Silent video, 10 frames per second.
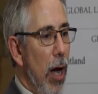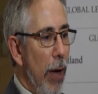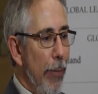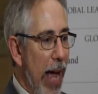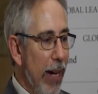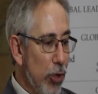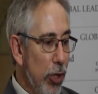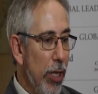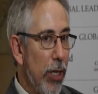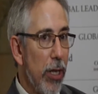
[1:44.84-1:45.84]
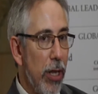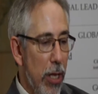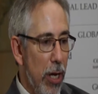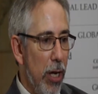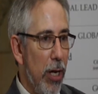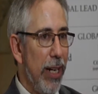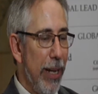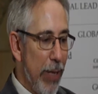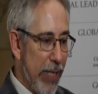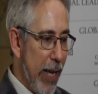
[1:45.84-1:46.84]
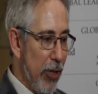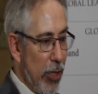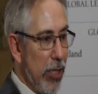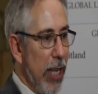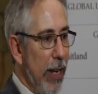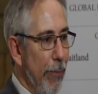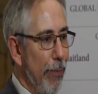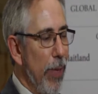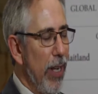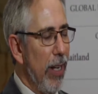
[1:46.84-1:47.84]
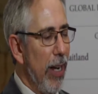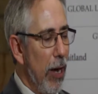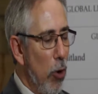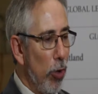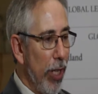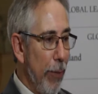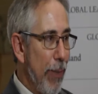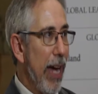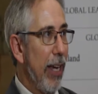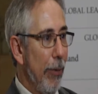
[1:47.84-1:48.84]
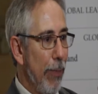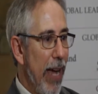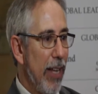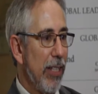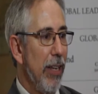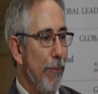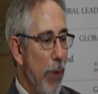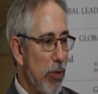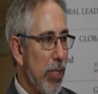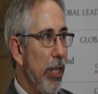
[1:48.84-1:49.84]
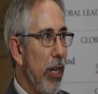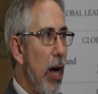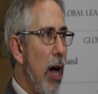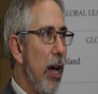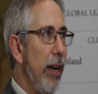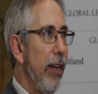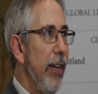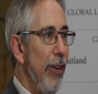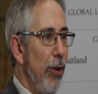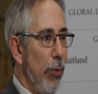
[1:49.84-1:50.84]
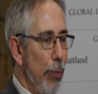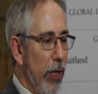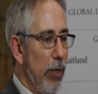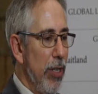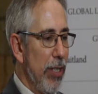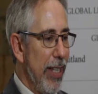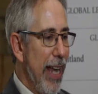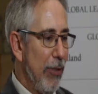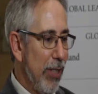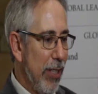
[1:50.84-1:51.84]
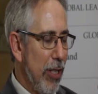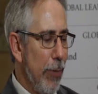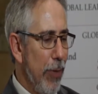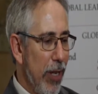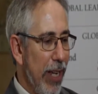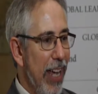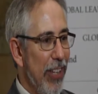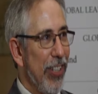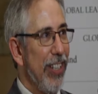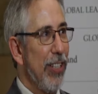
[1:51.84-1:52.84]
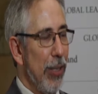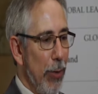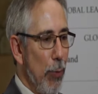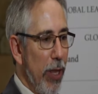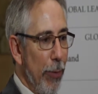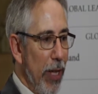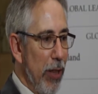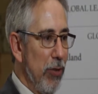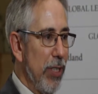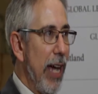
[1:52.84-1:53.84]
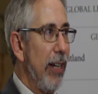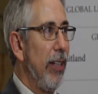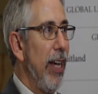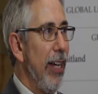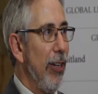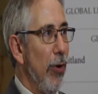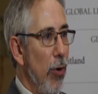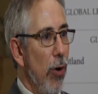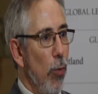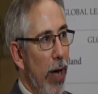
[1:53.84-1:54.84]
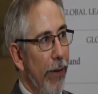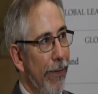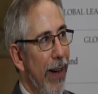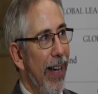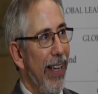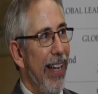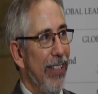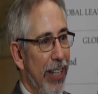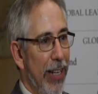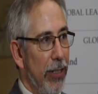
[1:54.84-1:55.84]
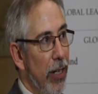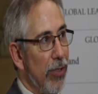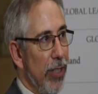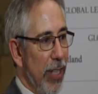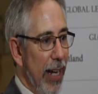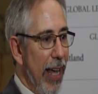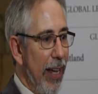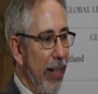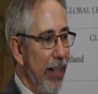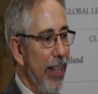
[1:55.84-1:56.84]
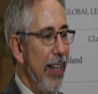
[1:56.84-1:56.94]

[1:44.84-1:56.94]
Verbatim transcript: Actually, the limitations that have been holding it back in the past have mostly gone, because now communications, whether it be through satellite or Wi-Fi as you get closer to land,